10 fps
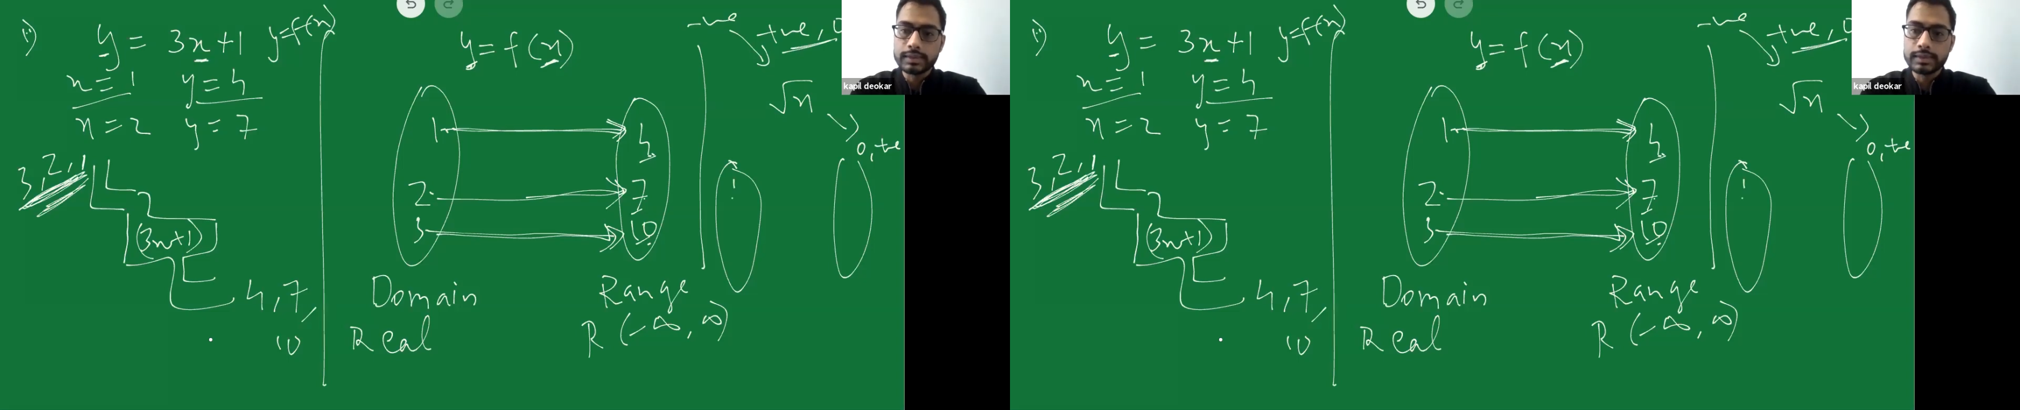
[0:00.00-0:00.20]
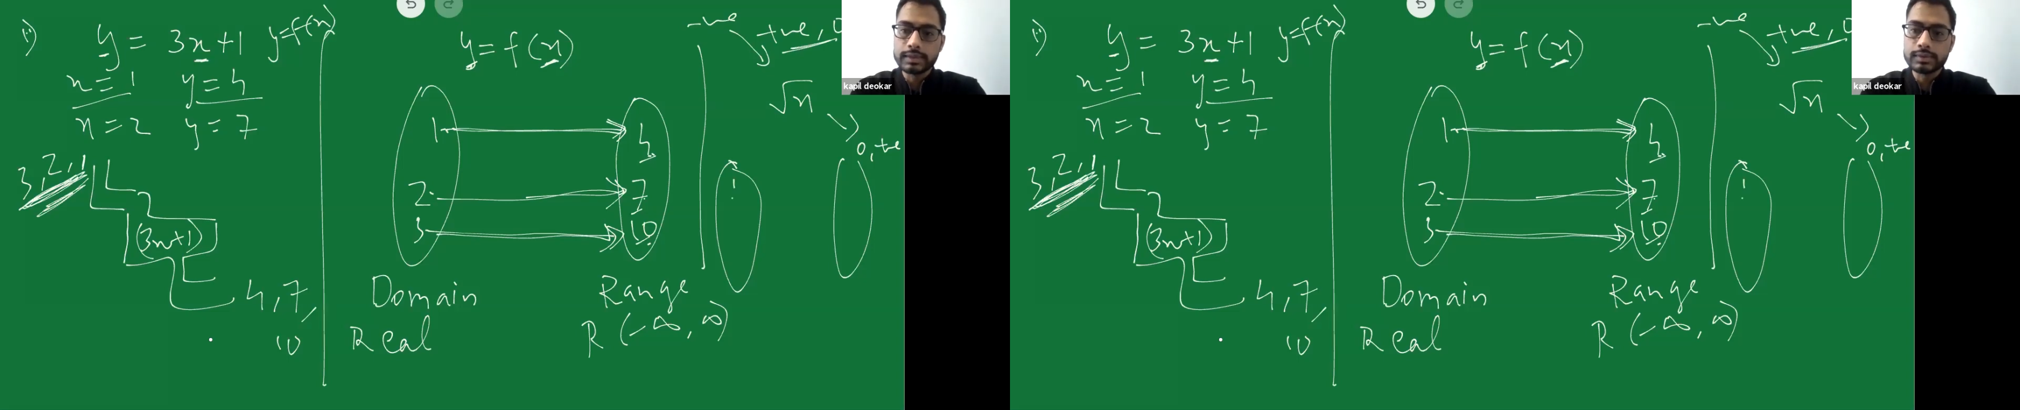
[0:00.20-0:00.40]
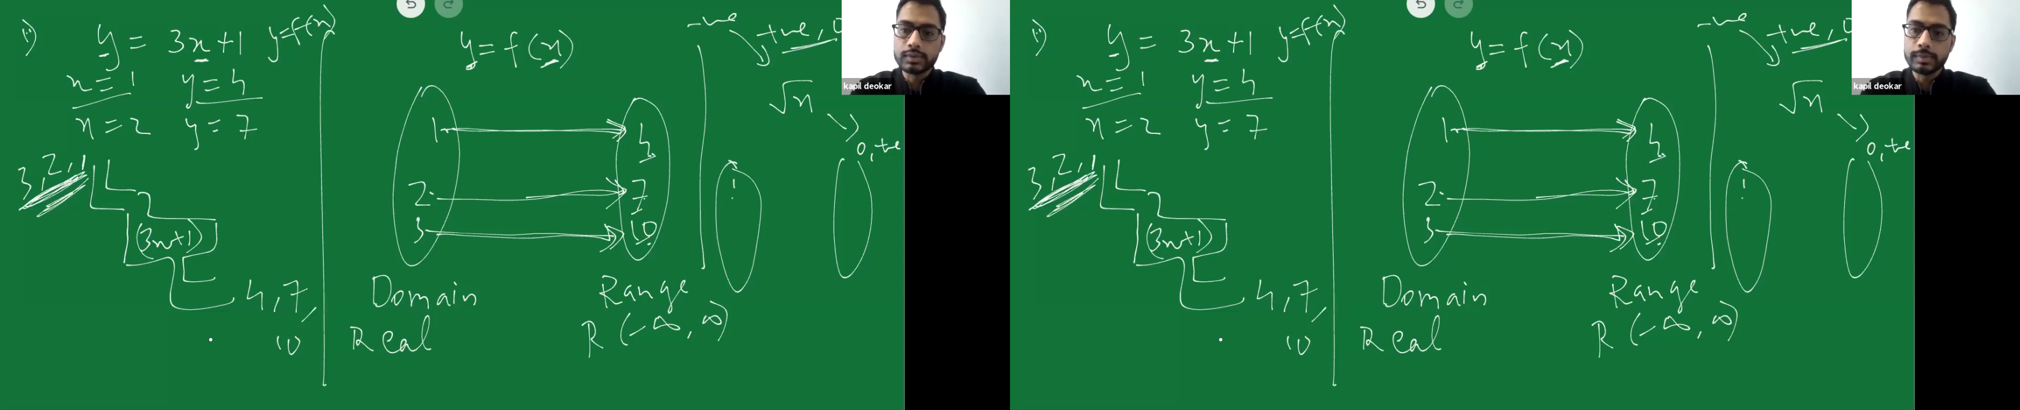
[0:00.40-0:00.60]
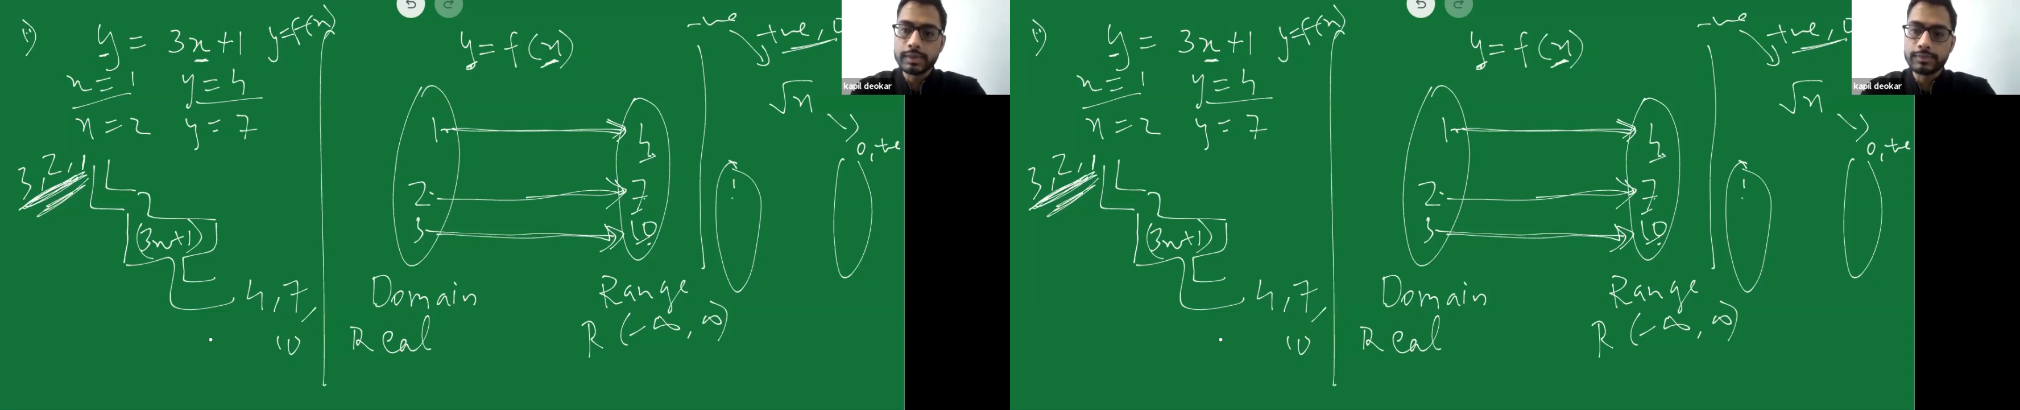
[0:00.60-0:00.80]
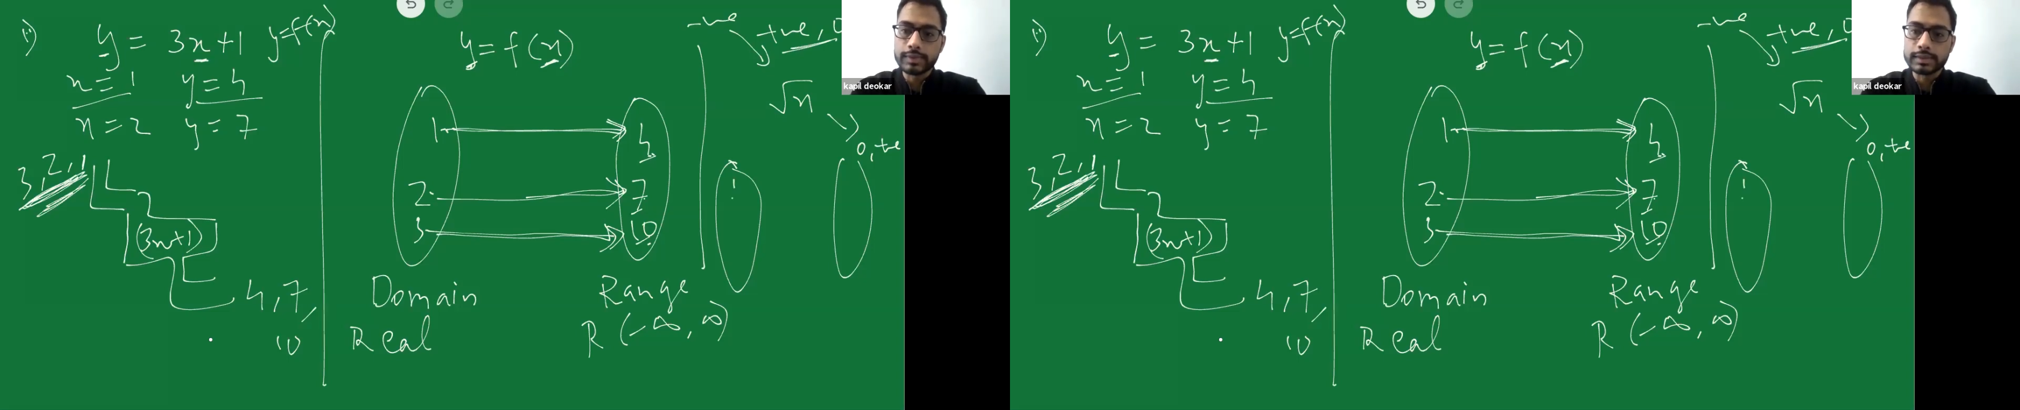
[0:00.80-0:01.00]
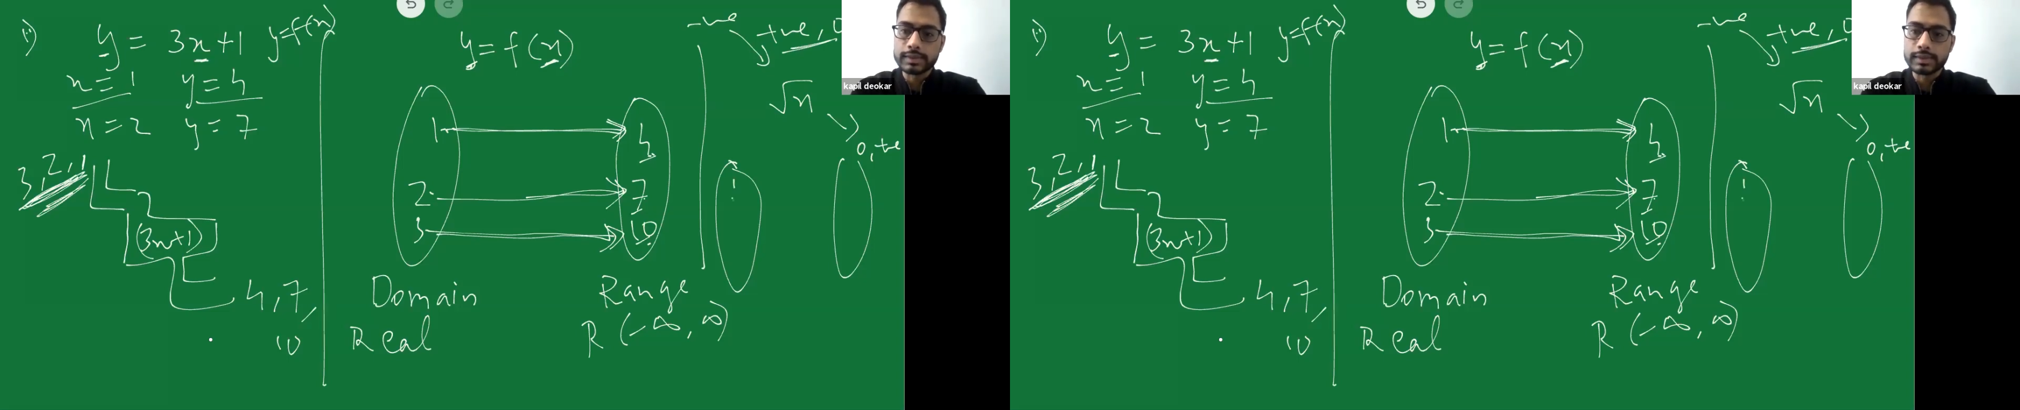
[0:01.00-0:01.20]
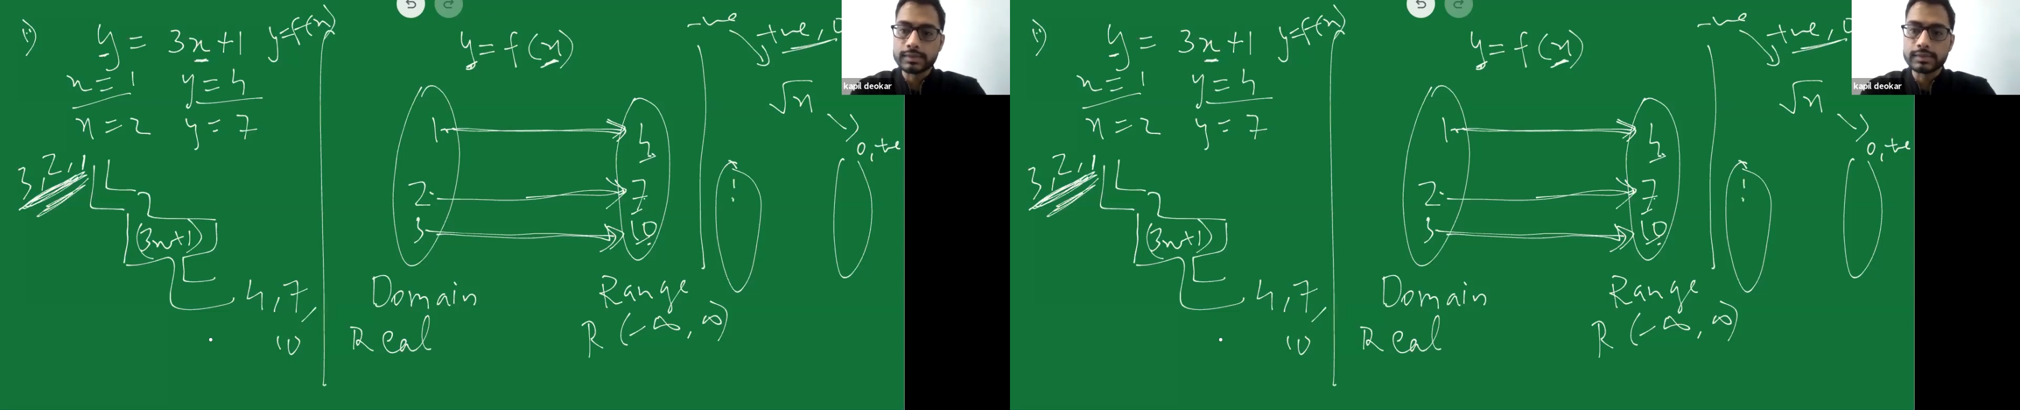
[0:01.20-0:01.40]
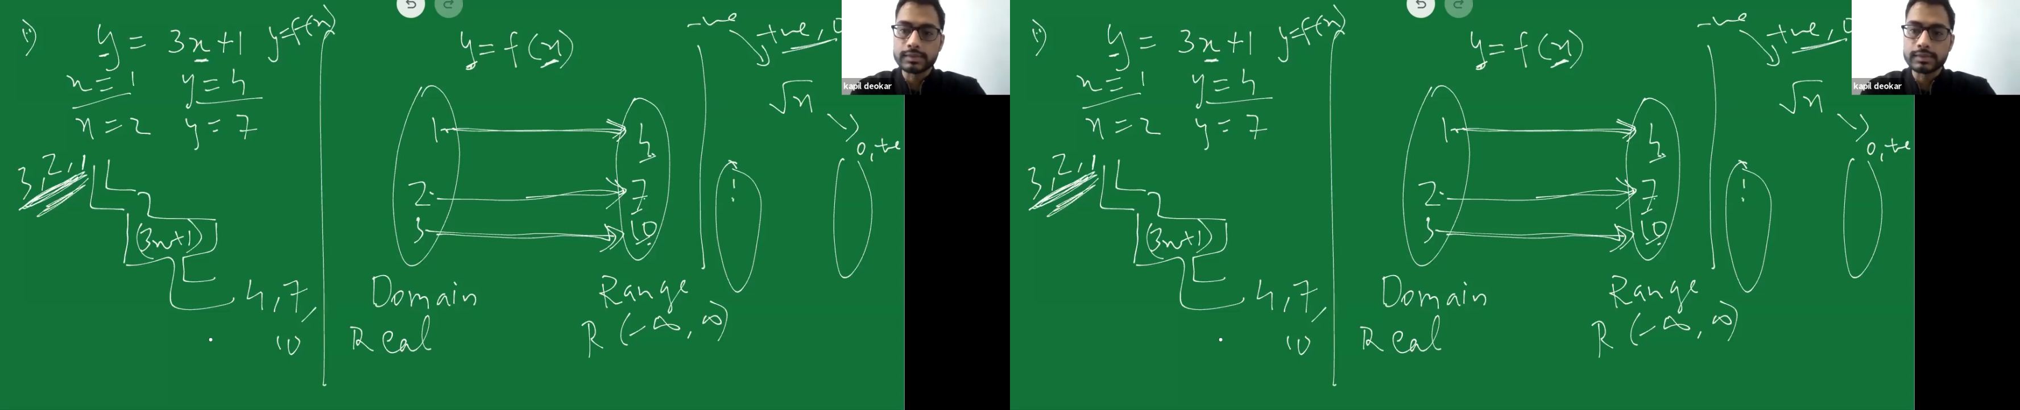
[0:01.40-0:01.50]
this could be a function.